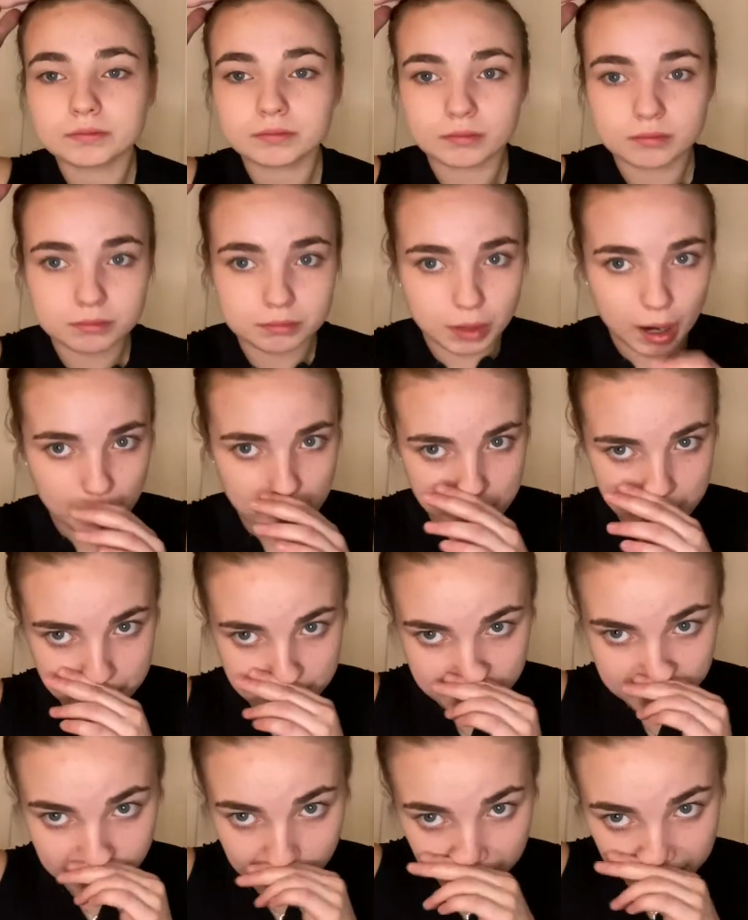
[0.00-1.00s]
bobby
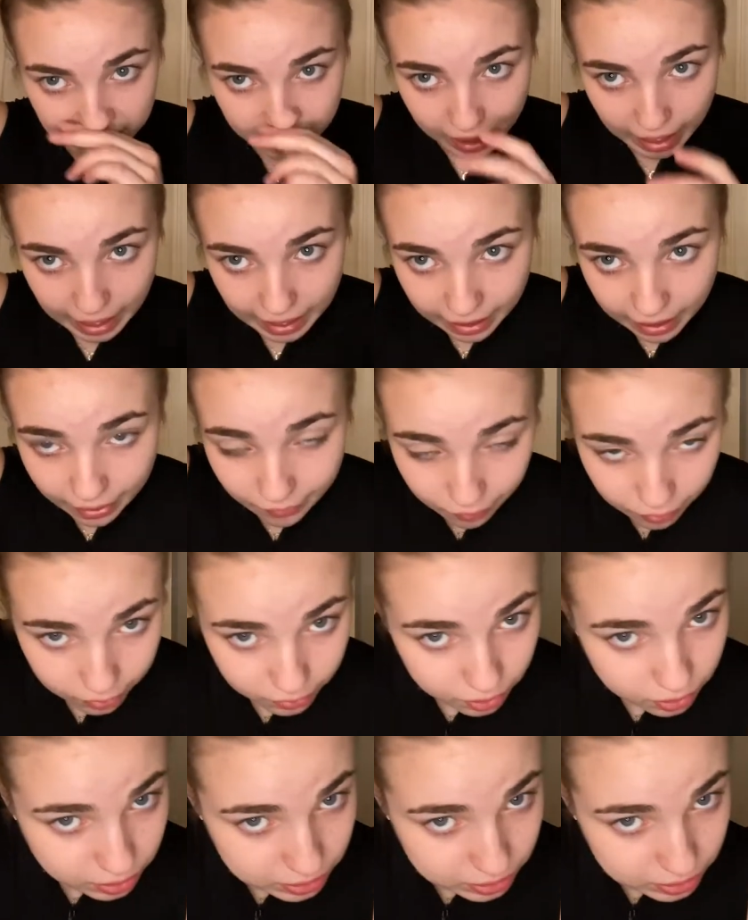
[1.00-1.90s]
pin, like I have a little